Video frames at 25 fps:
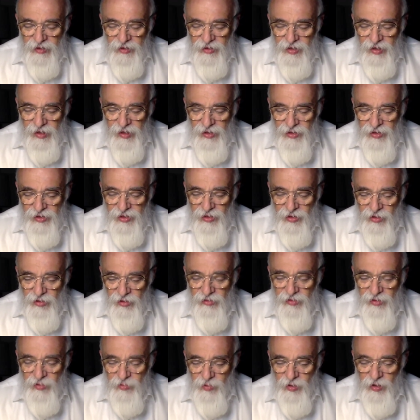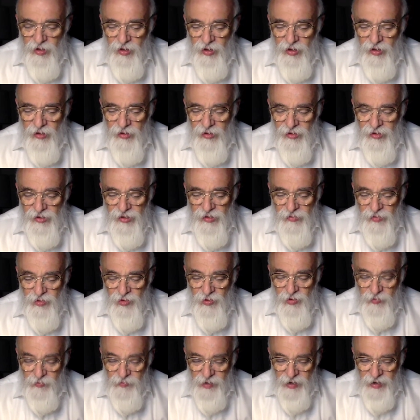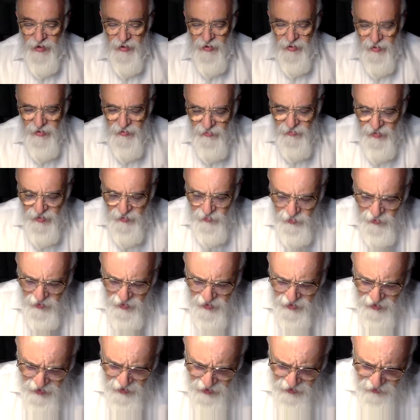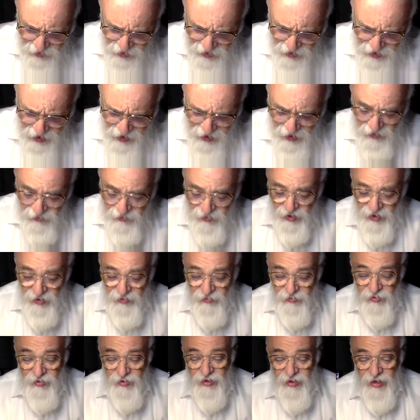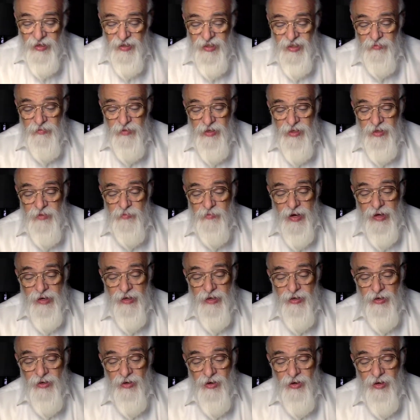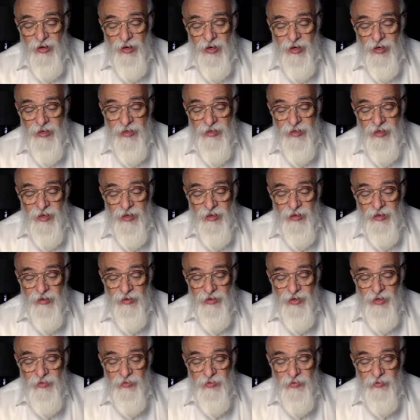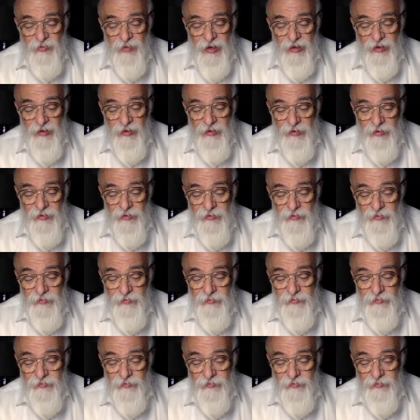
Shakasher Adam Eichel Hashem Shomayim, and a person eats for the sake of heaven, as a Mizbar Keich Haseichel Shebemaichel.